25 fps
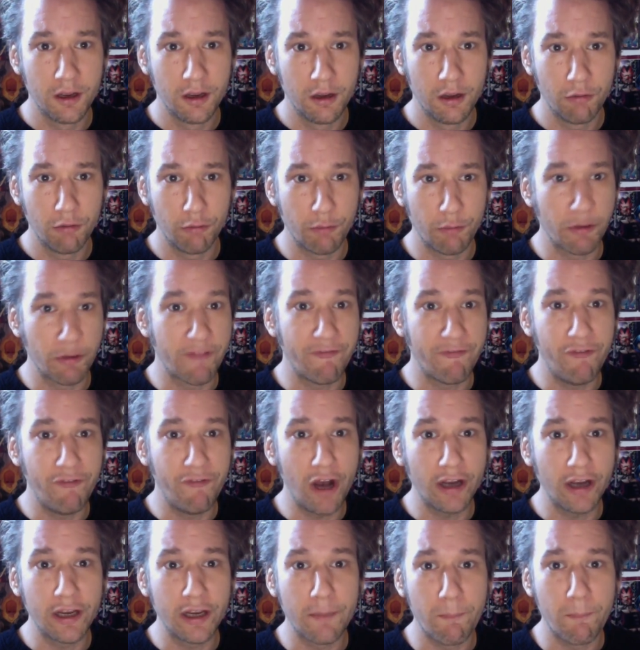when we
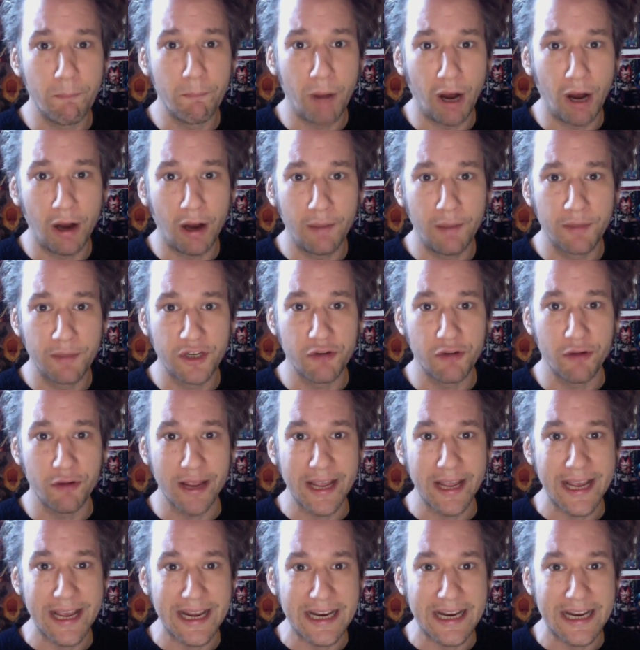fucking bombed you
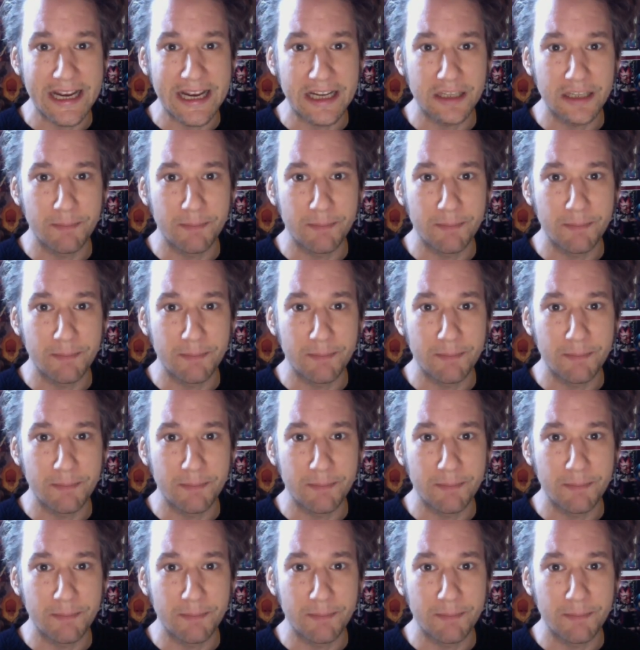idiots